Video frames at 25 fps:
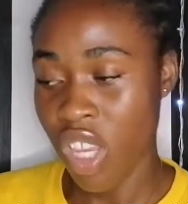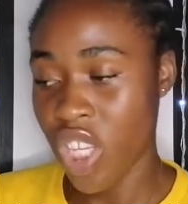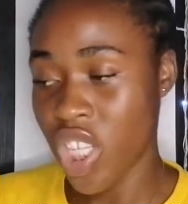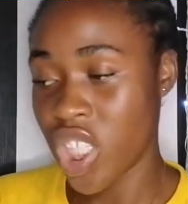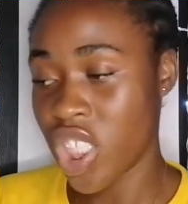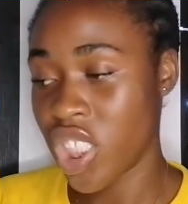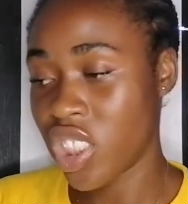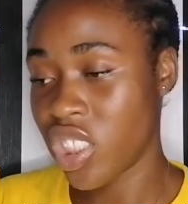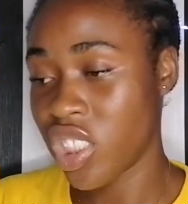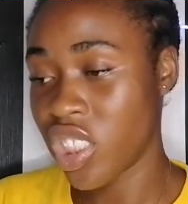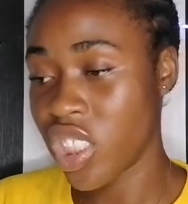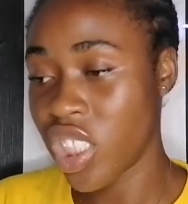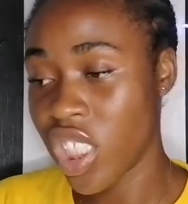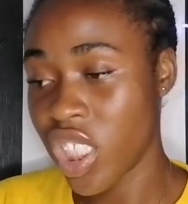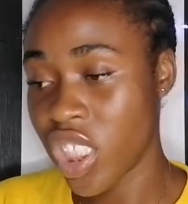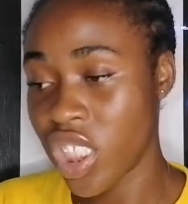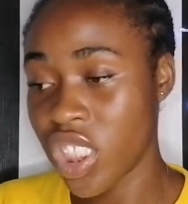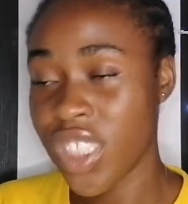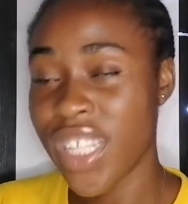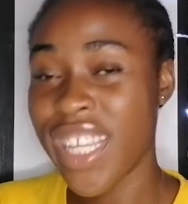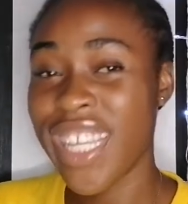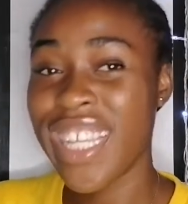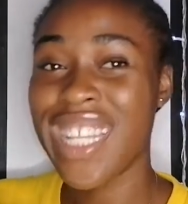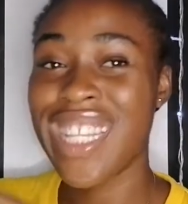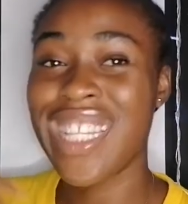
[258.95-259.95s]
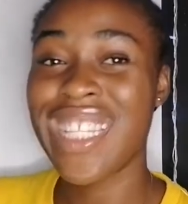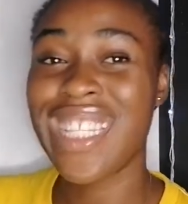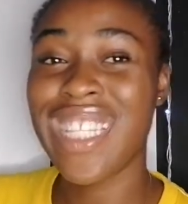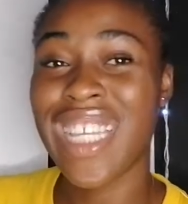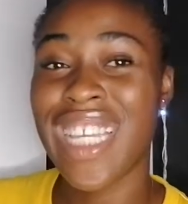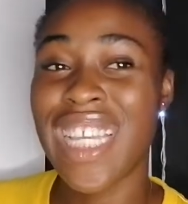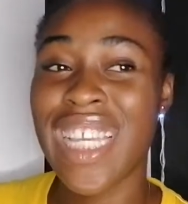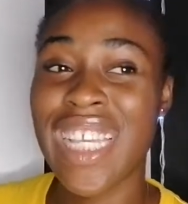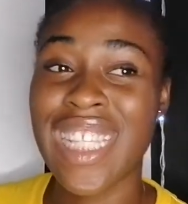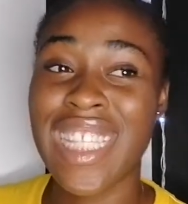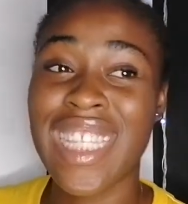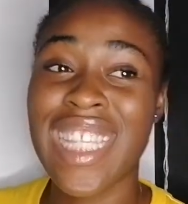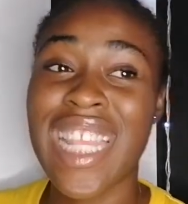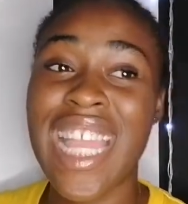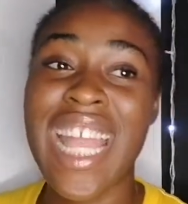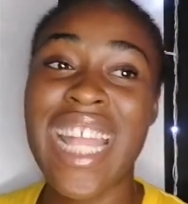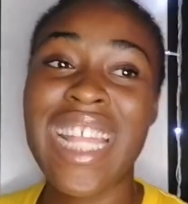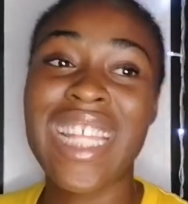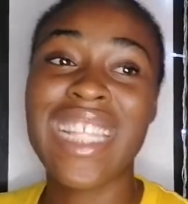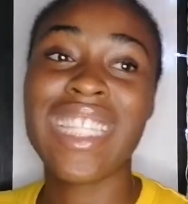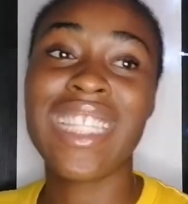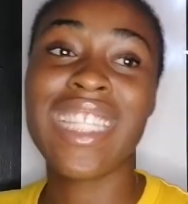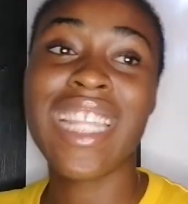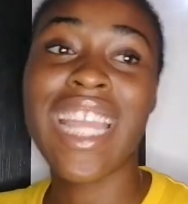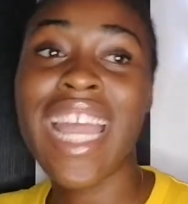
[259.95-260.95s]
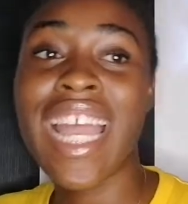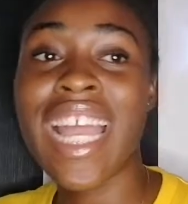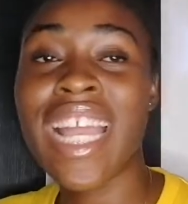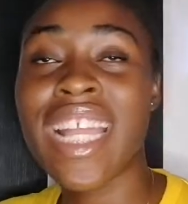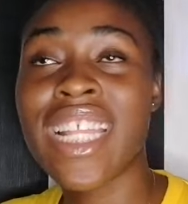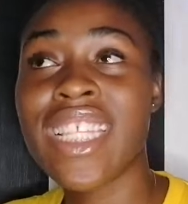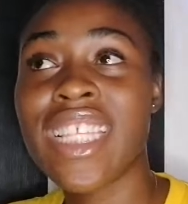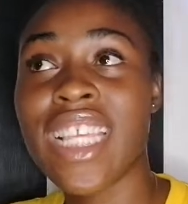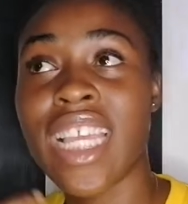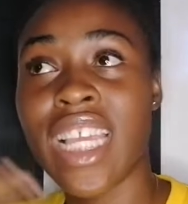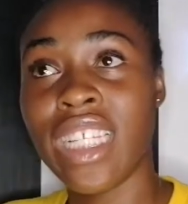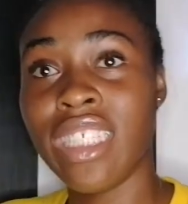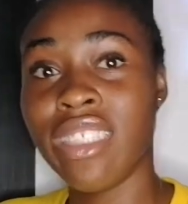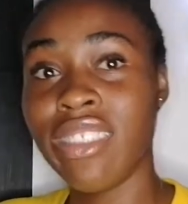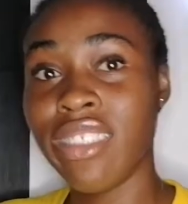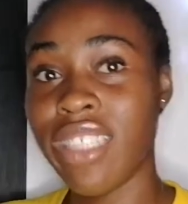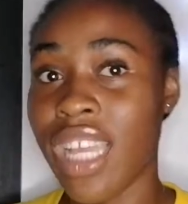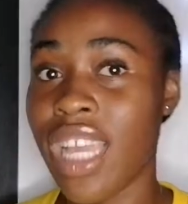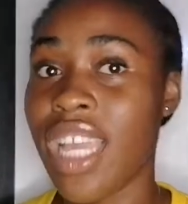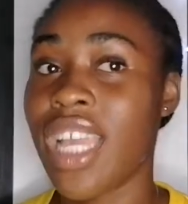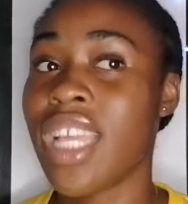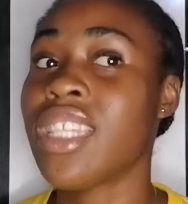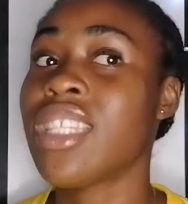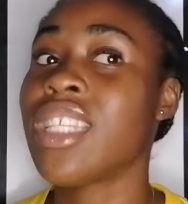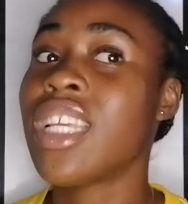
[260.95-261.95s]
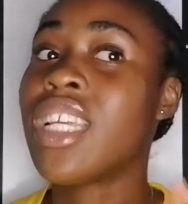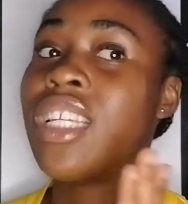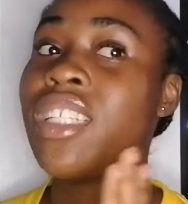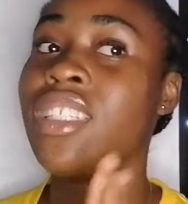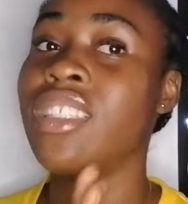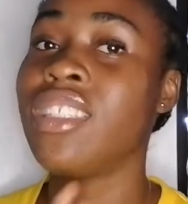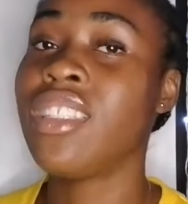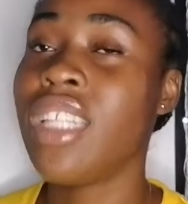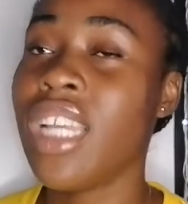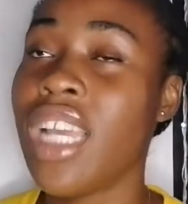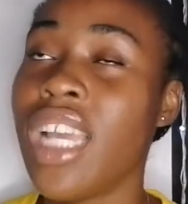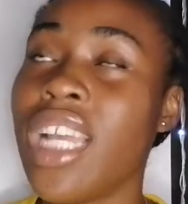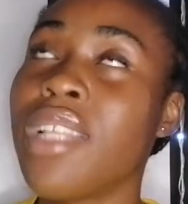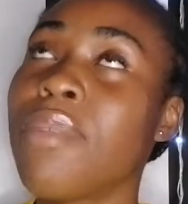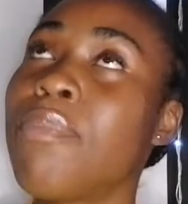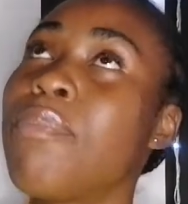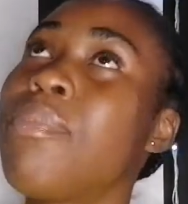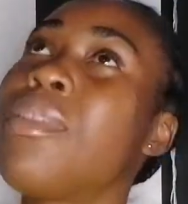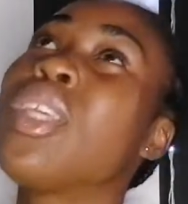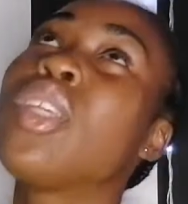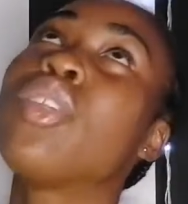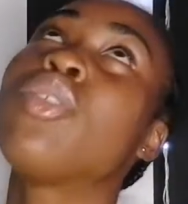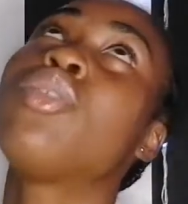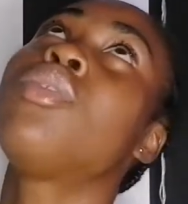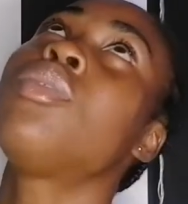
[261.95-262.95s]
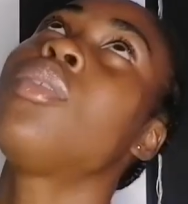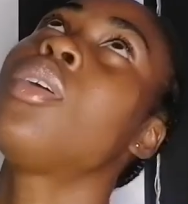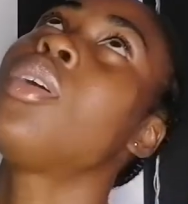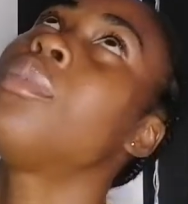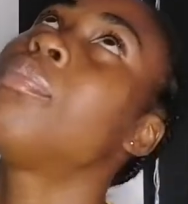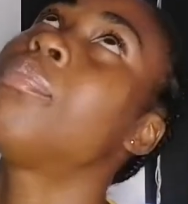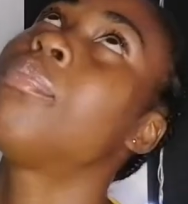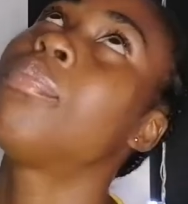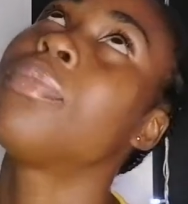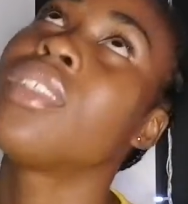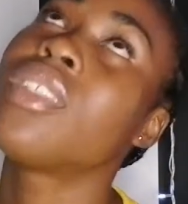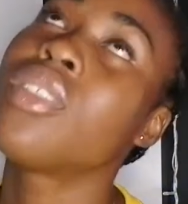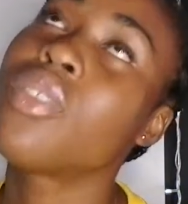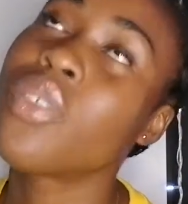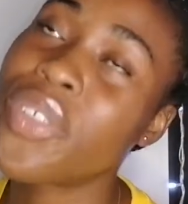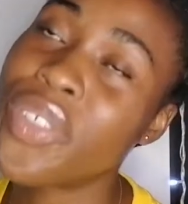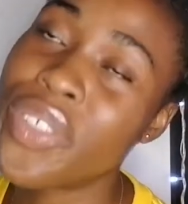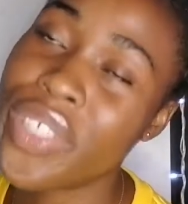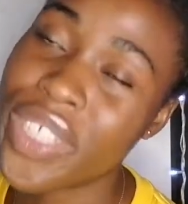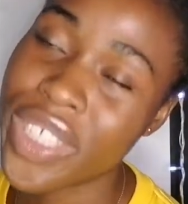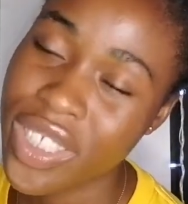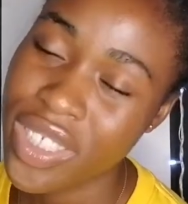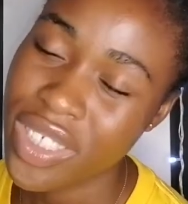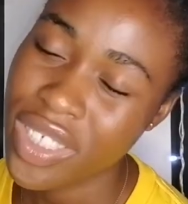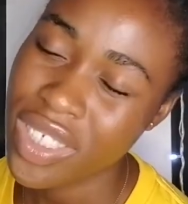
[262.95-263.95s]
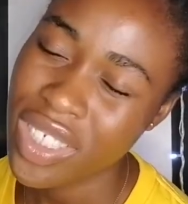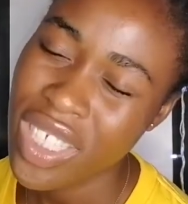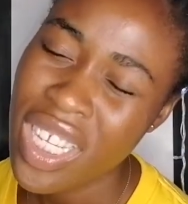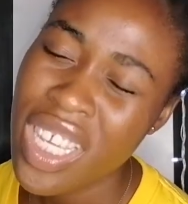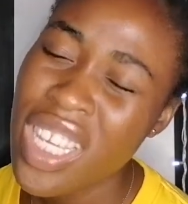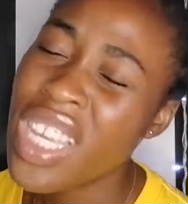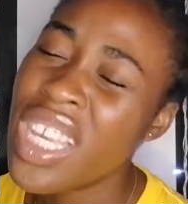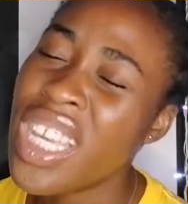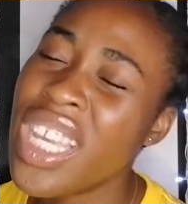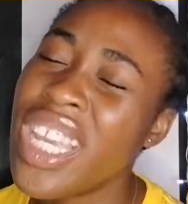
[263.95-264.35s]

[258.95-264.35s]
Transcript: You're doing this and that and that and that. Please stop it already.